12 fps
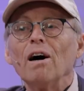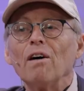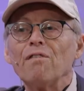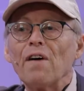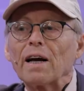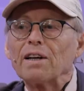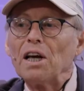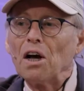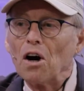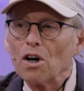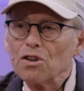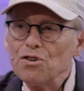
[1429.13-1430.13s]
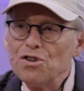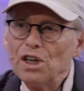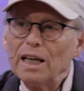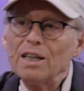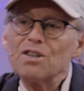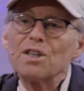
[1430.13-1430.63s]
affecting other
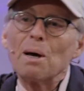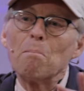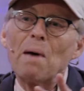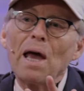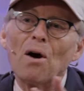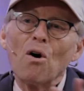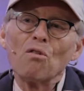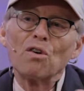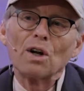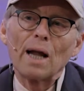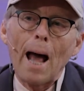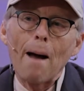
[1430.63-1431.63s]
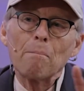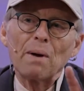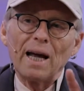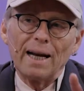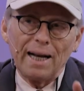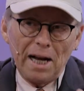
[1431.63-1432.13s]
genes that may
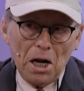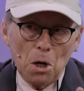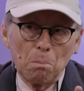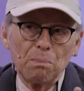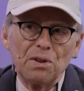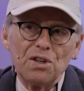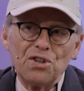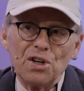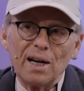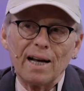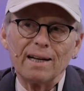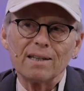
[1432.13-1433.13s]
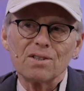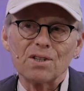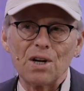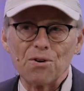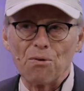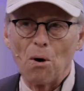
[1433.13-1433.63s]
overlap and help the genetic
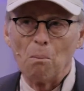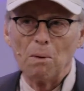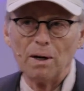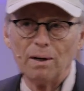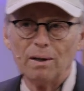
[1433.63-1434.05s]
syndrome.